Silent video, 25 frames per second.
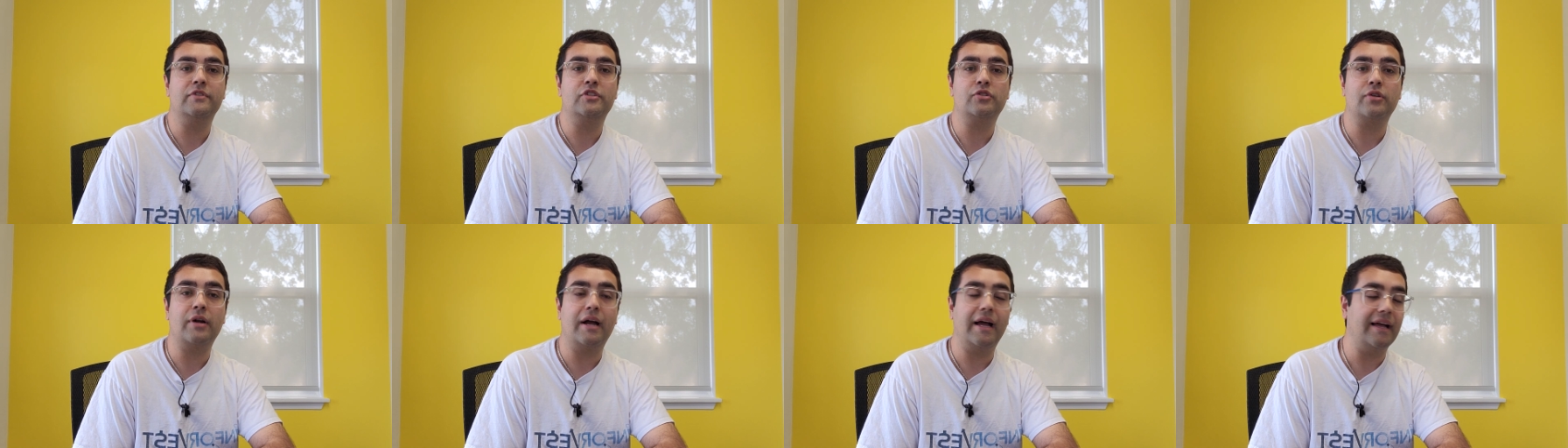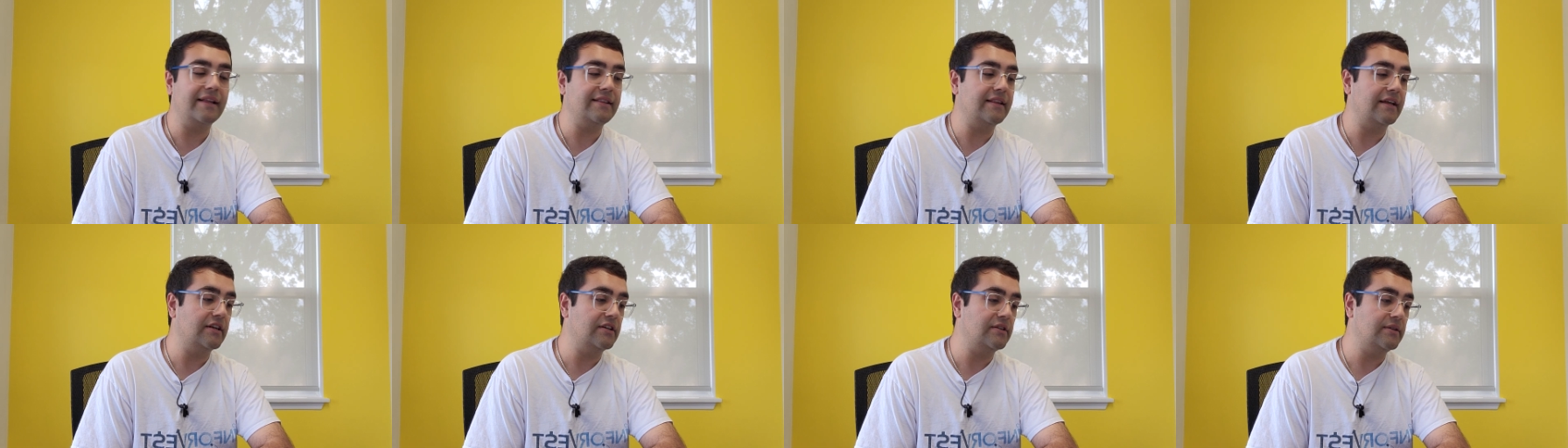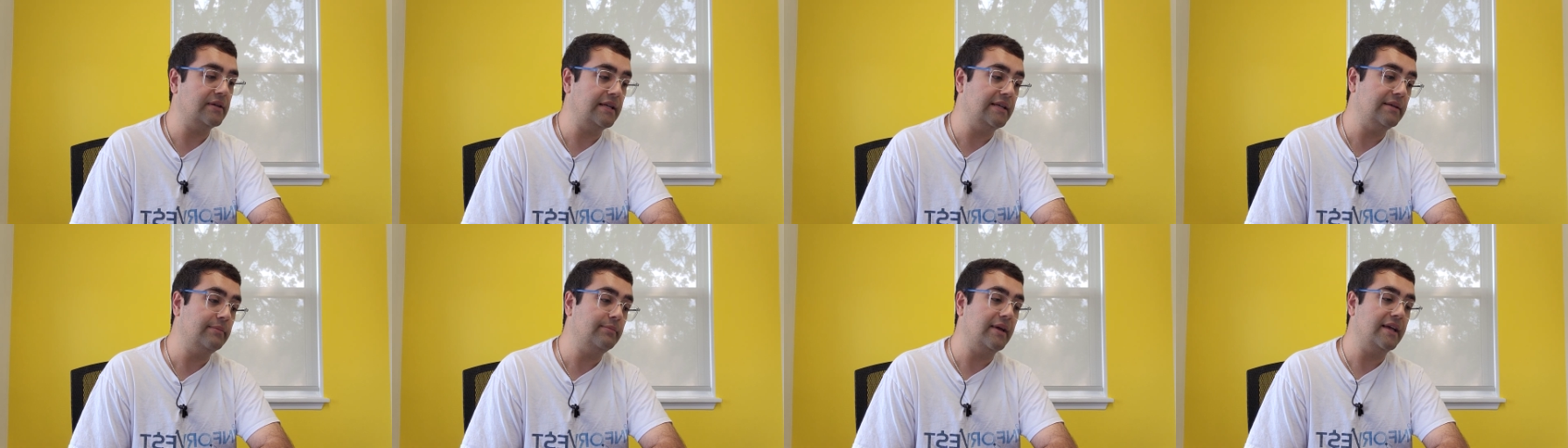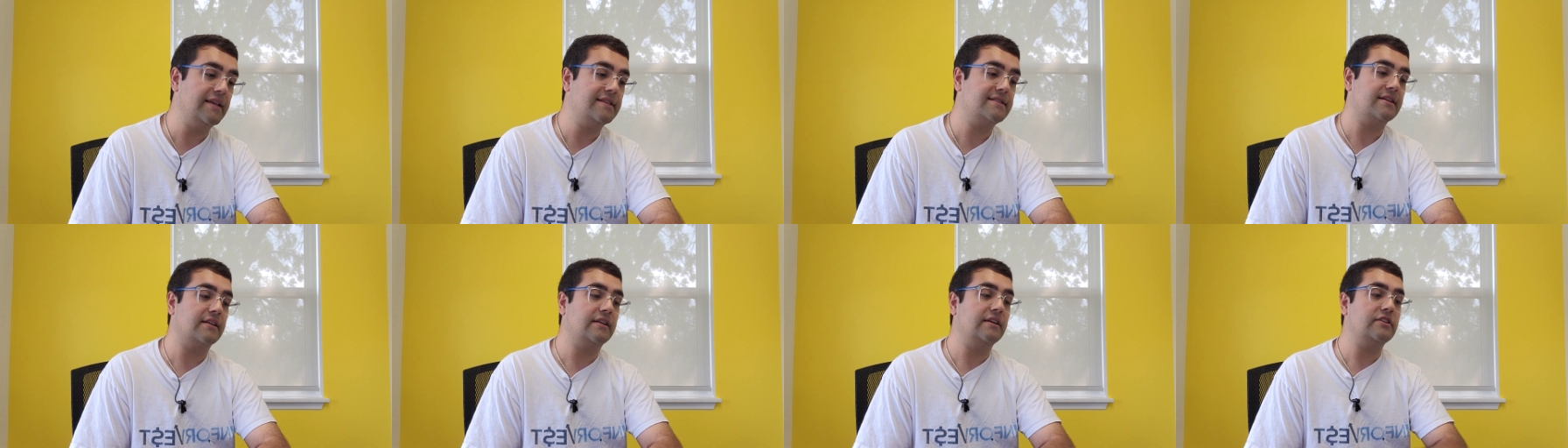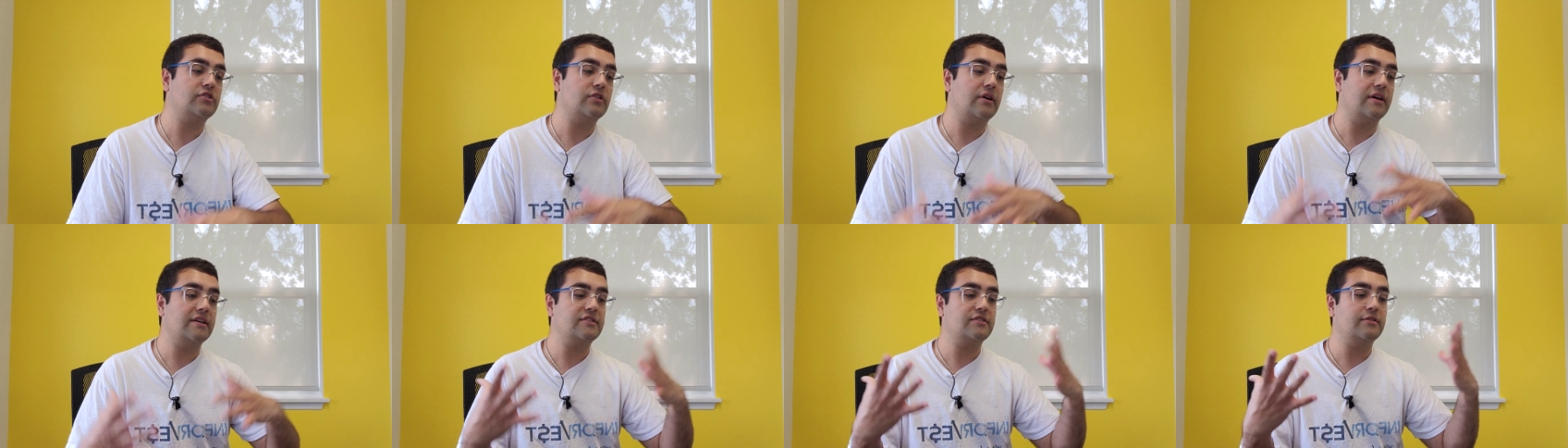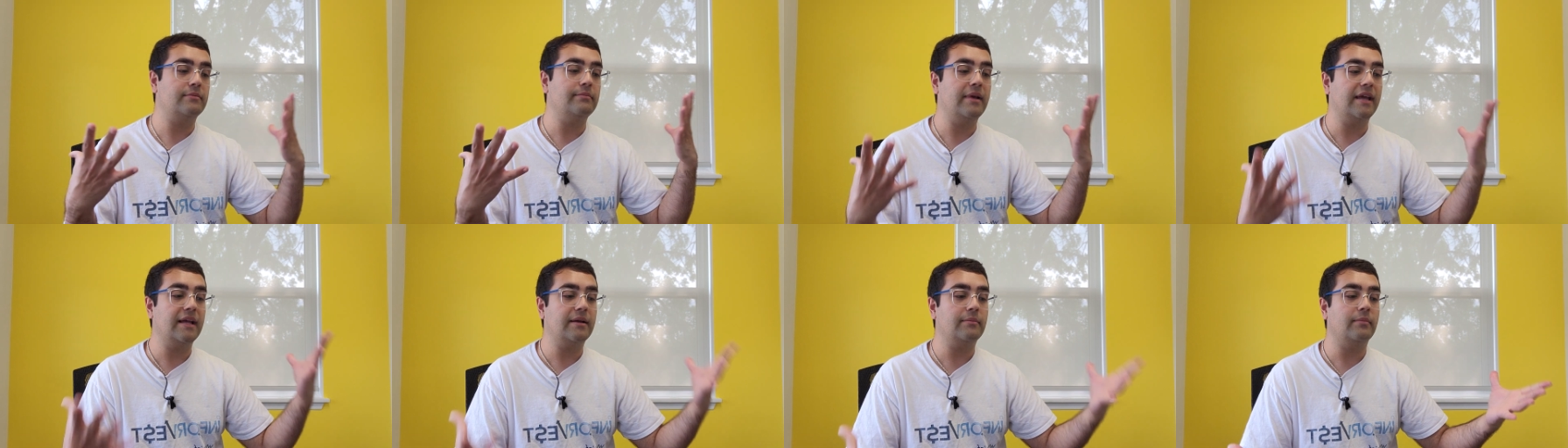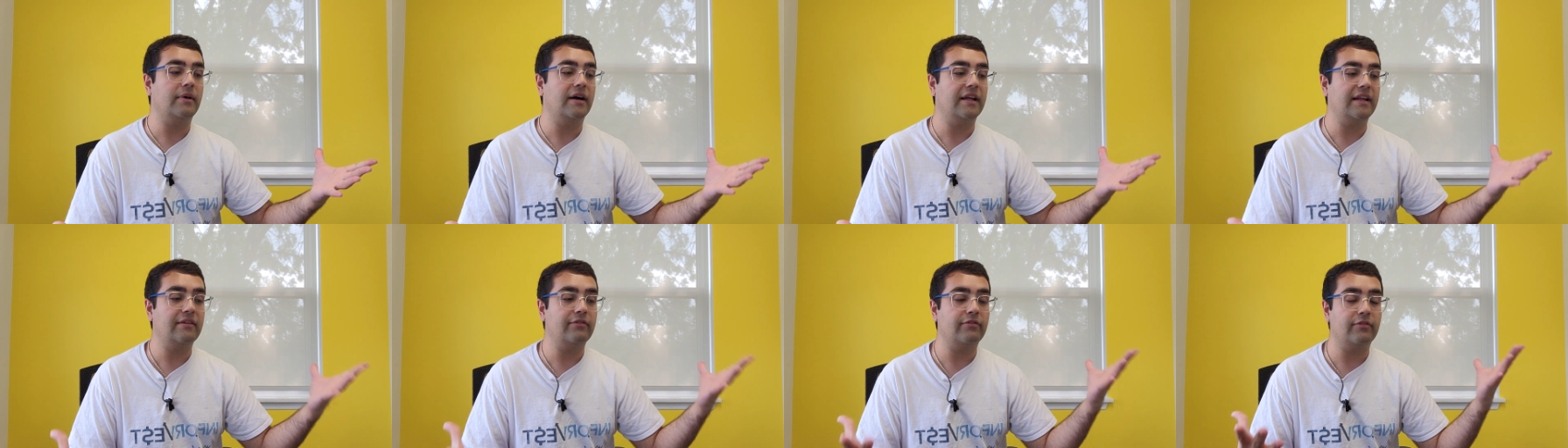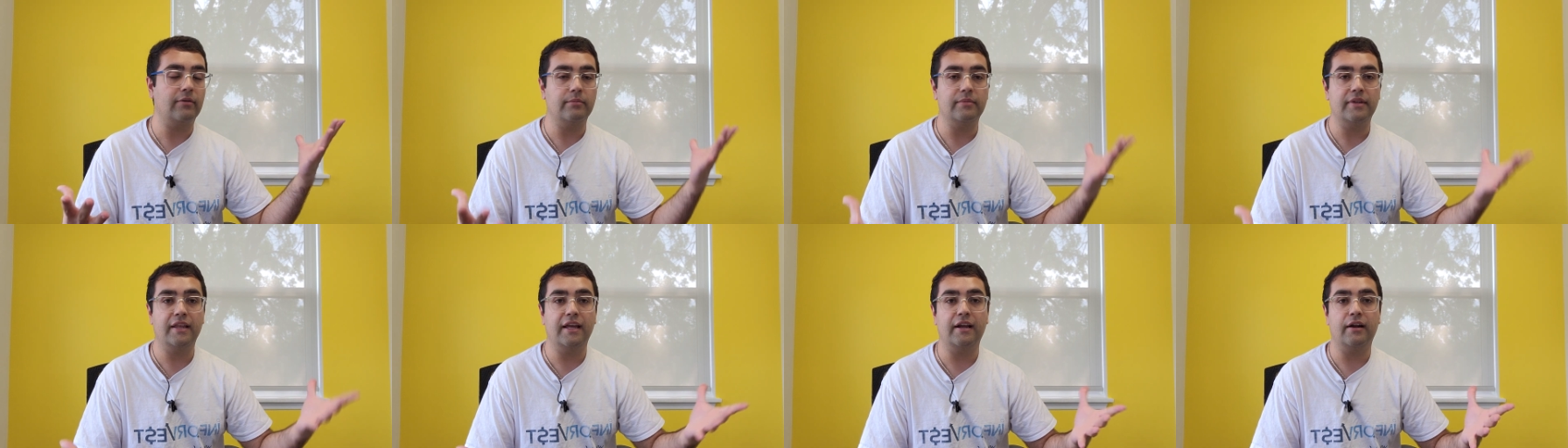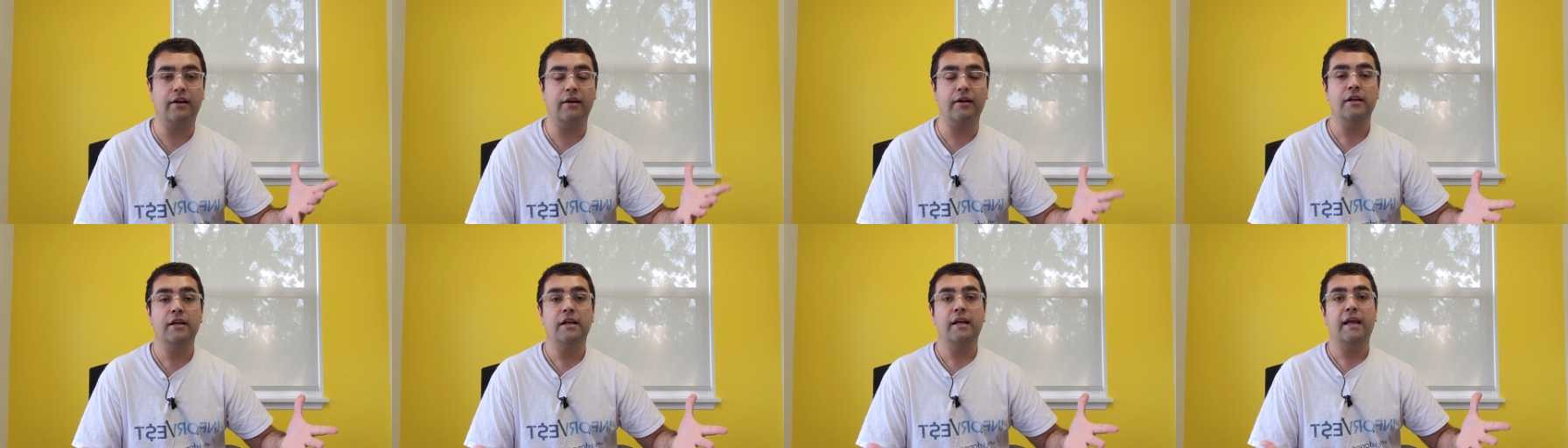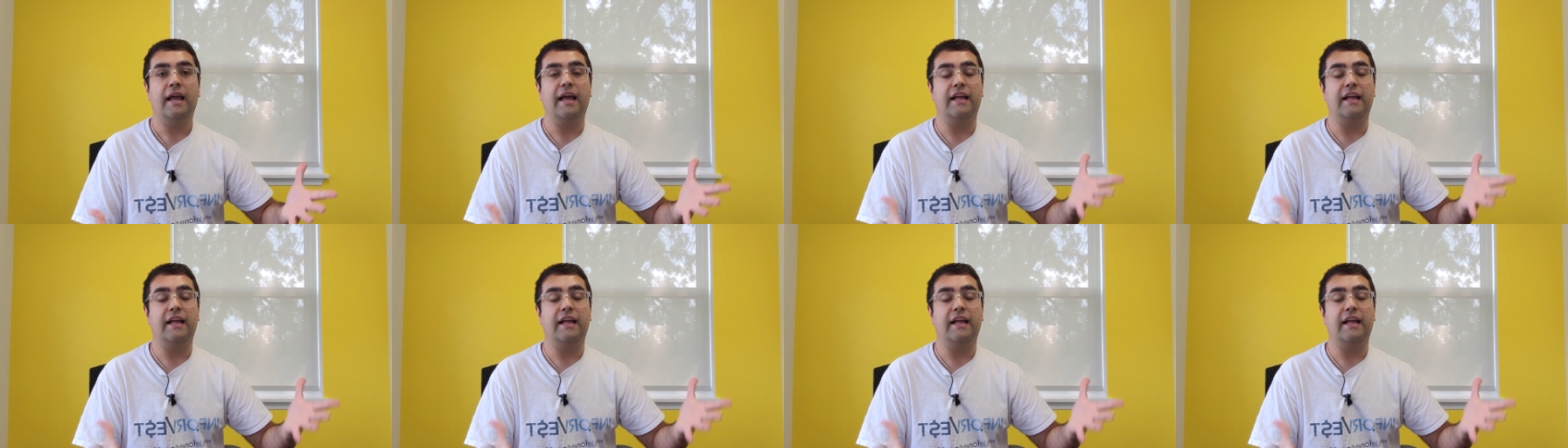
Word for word: try that he basically tries to make money from there